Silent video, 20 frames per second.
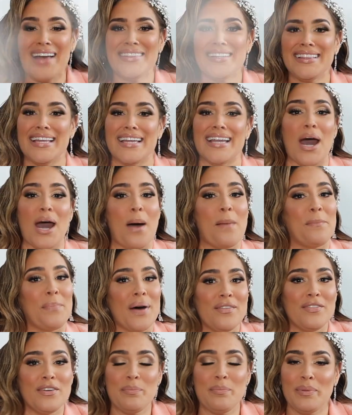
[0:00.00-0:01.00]
the link
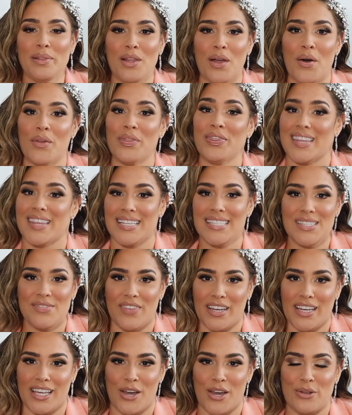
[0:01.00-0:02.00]
above or below this
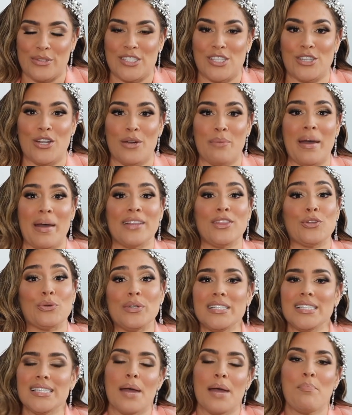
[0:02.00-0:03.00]
video to learn my
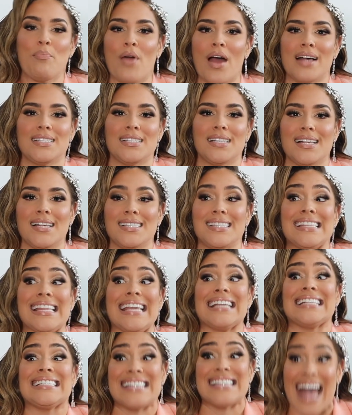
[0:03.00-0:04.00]
three-step process,
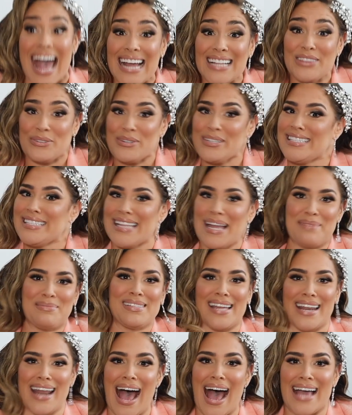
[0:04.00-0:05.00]
the exact three steps
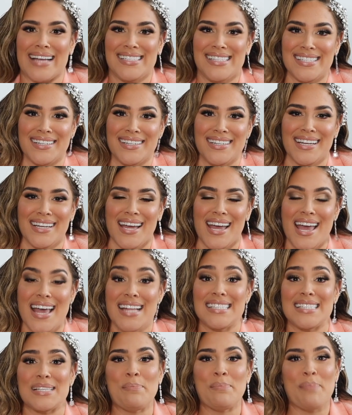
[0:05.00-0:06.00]
that I took
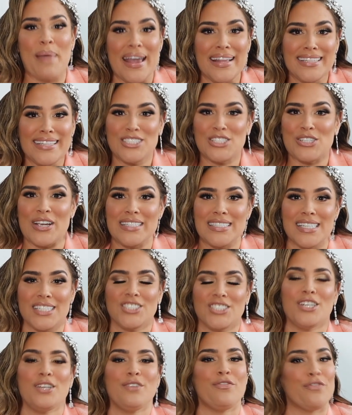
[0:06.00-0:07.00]
to make the
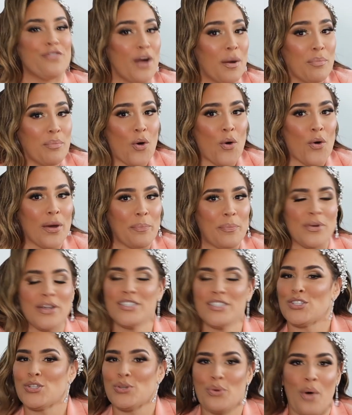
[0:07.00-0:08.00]
transition from
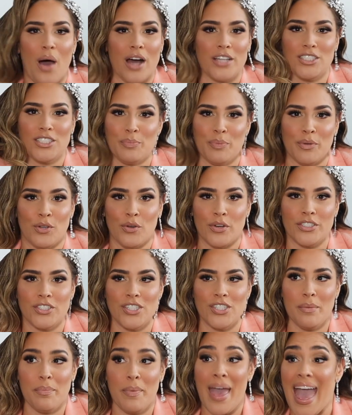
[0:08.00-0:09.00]
corporate to
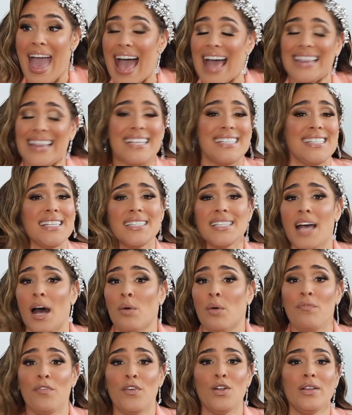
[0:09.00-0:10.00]
entrepreneurship. And this is
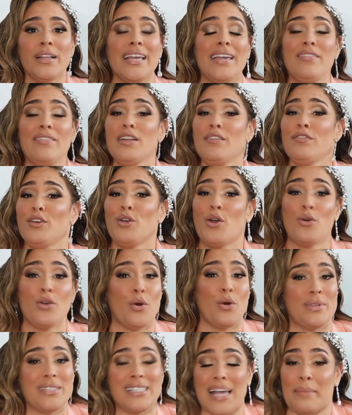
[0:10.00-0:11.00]
helpful even if you don't
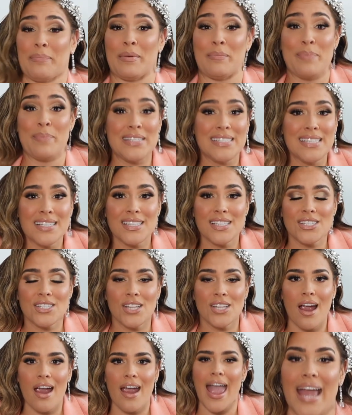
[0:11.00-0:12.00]
know what type of business to
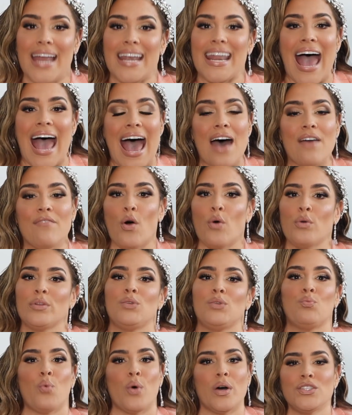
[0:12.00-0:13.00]
start and have only
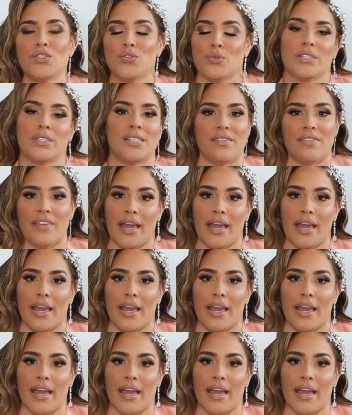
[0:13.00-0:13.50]
one source of